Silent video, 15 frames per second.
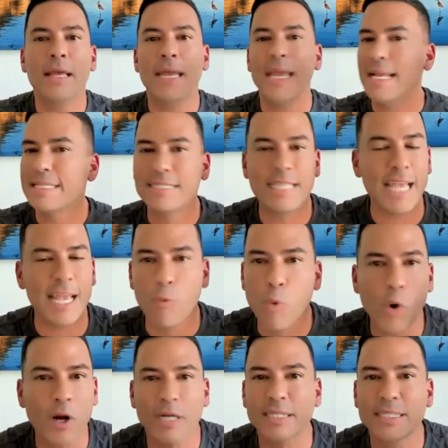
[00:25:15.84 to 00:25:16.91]
It
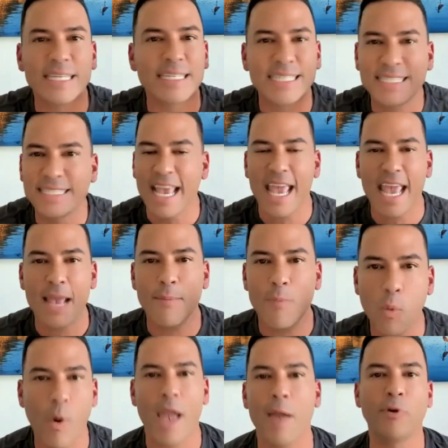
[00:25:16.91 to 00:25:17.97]
works the same
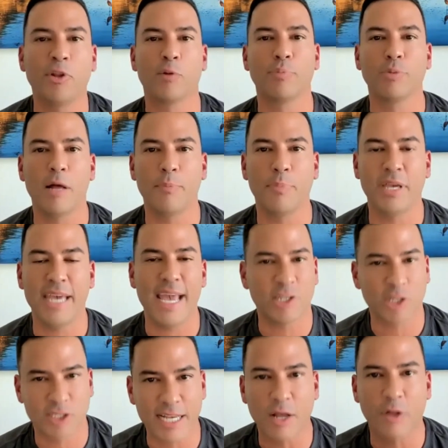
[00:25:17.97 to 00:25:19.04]
way with your blood pH.
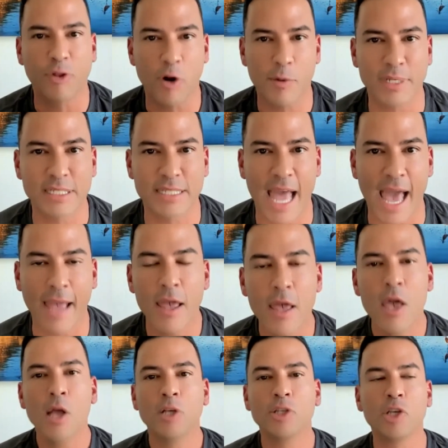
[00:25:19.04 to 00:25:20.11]
It's like a thermostat.
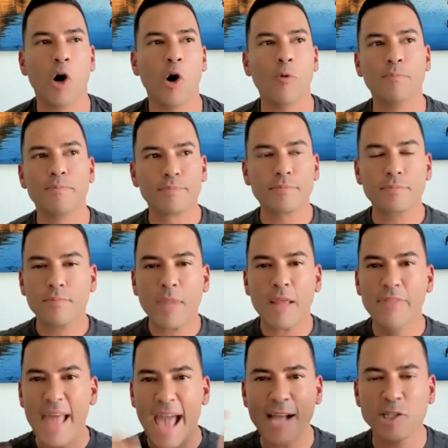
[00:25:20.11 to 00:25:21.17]
So
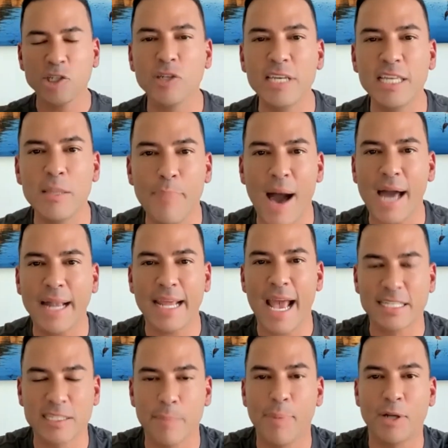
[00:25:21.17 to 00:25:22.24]
naturally, the body
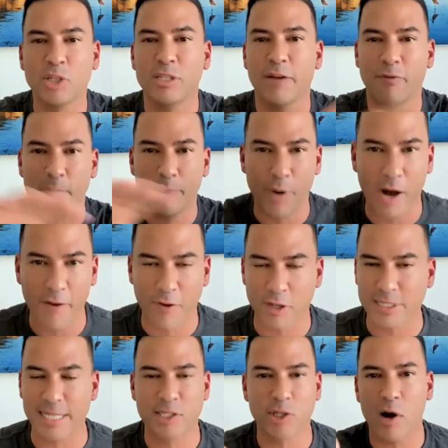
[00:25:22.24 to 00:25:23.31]
has a bunch of different
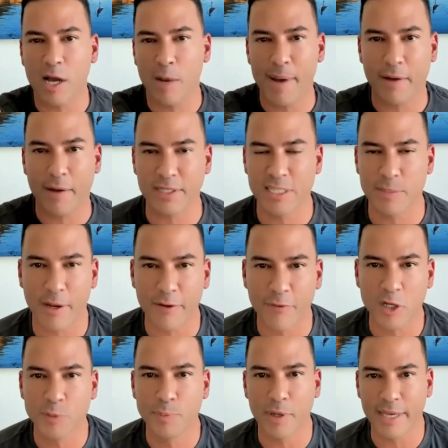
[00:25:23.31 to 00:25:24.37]
buffers. I talk about this in my
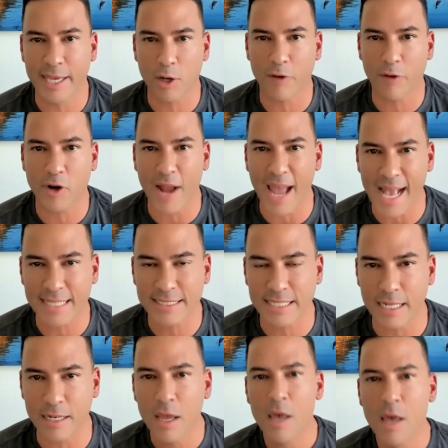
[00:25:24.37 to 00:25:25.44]
first book, Get Off Your
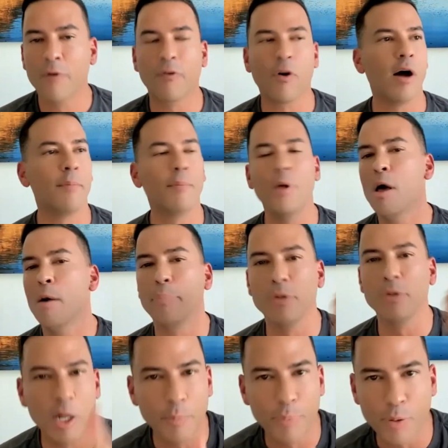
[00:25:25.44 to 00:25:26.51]
Acid, from
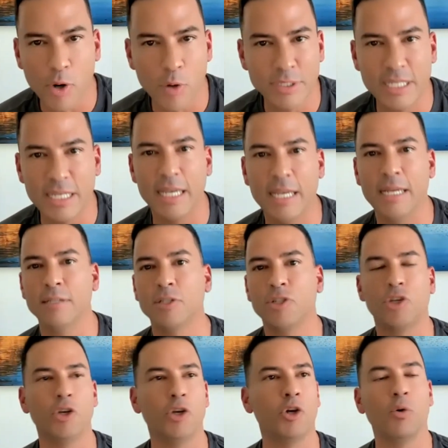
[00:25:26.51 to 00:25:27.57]
blood proteins
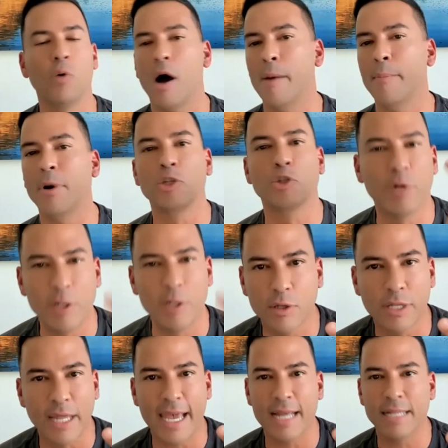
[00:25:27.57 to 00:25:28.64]
to adrenal
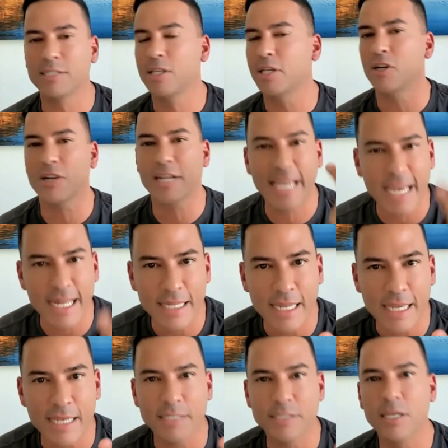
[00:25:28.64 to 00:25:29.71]
glands to your
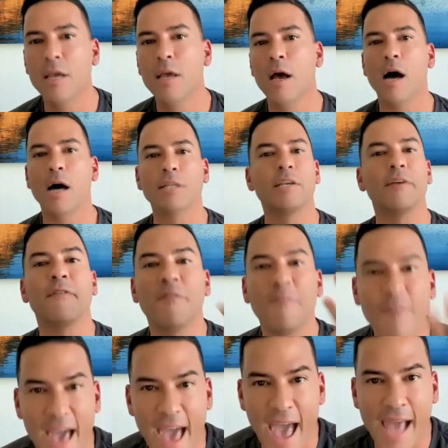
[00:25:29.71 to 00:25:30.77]
kidneys to
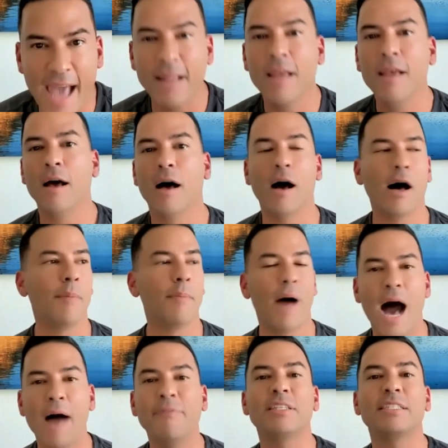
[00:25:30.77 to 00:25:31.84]
fat.
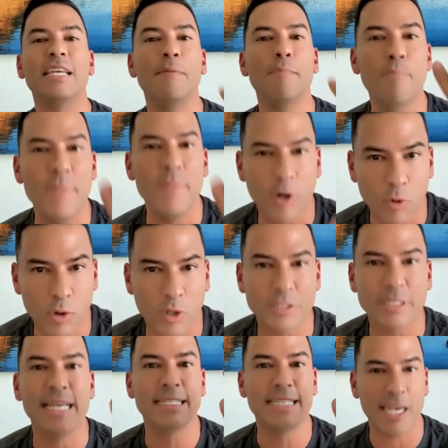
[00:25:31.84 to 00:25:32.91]
Obviously, minerals
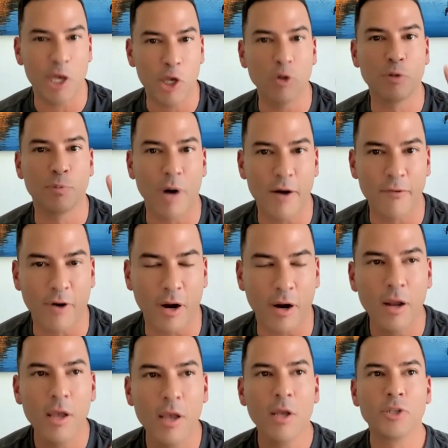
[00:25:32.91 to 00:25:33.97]
is a huge
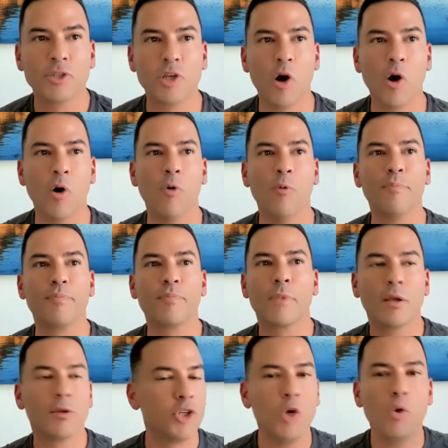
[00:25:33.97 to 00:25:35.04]
buffer. So
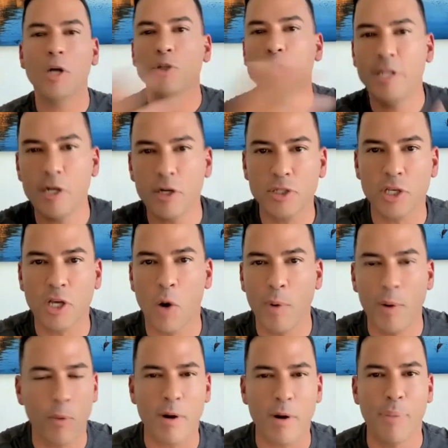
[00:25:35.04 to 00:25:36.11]
200 years ago, we
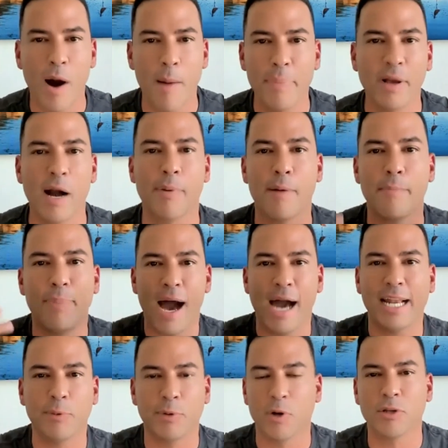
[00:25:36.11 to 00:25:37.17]
weren't pumping up our
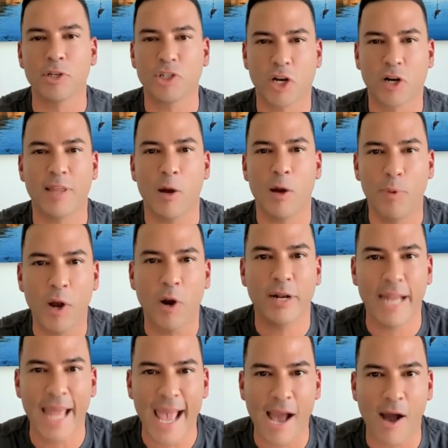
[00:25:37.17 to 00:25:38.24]
body with all the sugar that we are
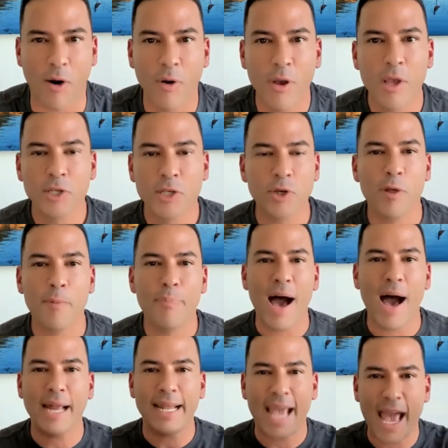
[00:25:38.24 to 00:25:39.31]
now. So the
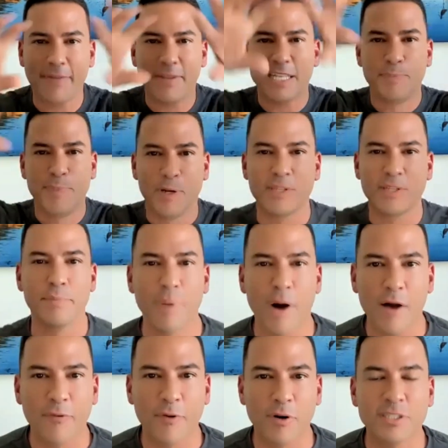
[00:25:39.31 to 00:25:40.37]
body had these built-in
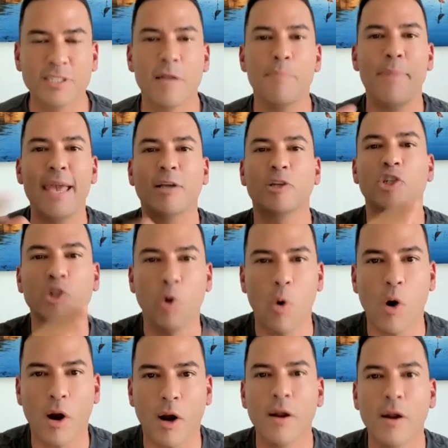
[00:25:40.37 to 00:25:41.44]
buffers to make
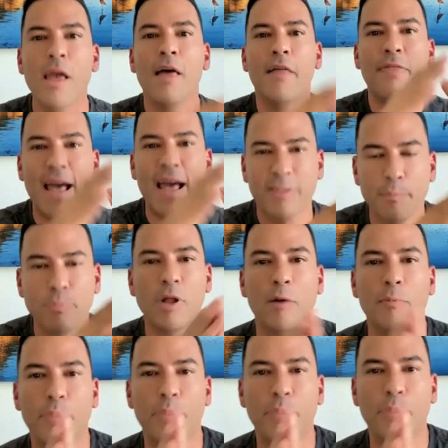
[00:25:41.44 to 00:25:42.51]
sure that the
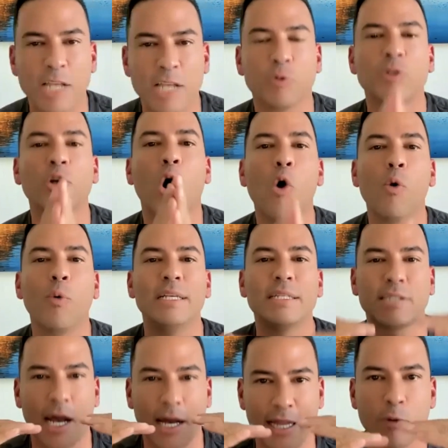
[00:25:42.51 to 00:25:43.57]
blood pH was
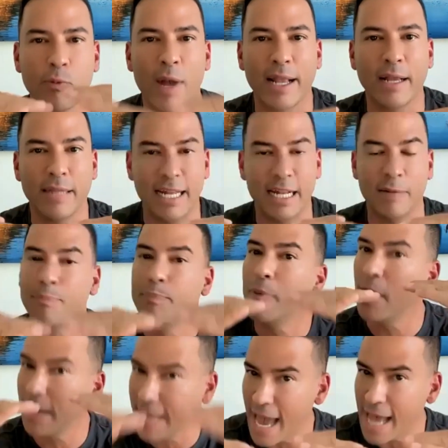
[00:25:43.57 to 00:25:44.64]
always tightly regulated.
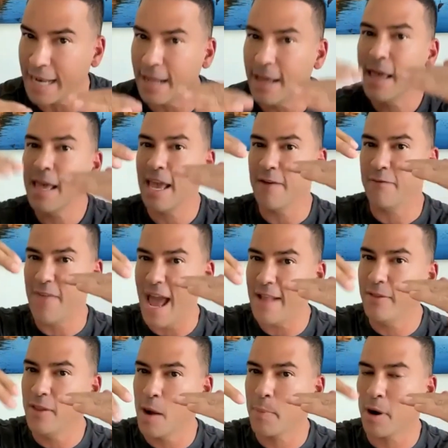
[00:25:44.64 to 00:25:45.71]
Again, if
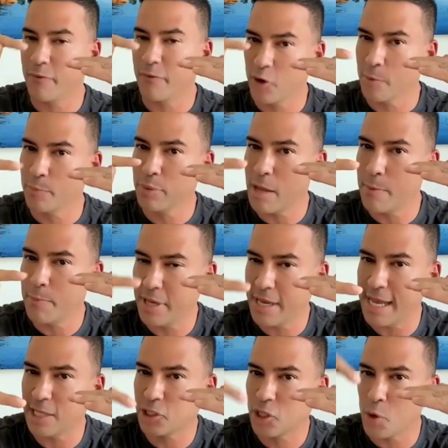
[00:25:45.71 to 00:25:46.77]
your blood
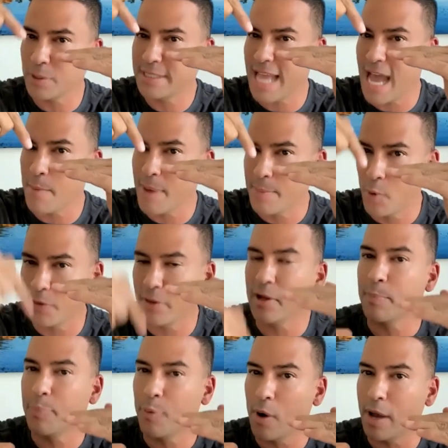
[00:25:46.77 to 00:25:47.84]
pH goes down by more than
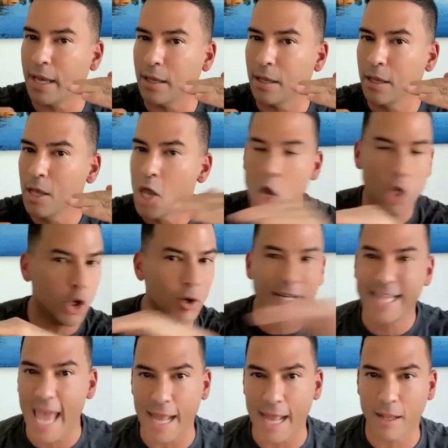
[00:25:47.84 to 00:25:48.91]
a point, you're
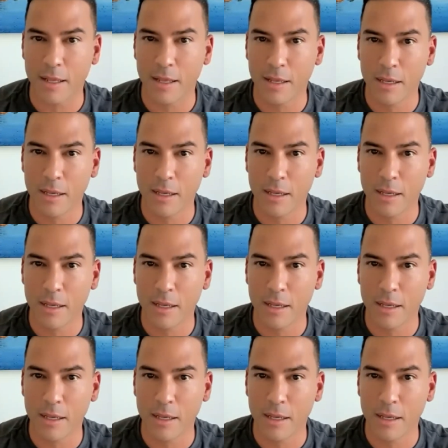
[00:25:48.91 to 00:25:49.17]
dead.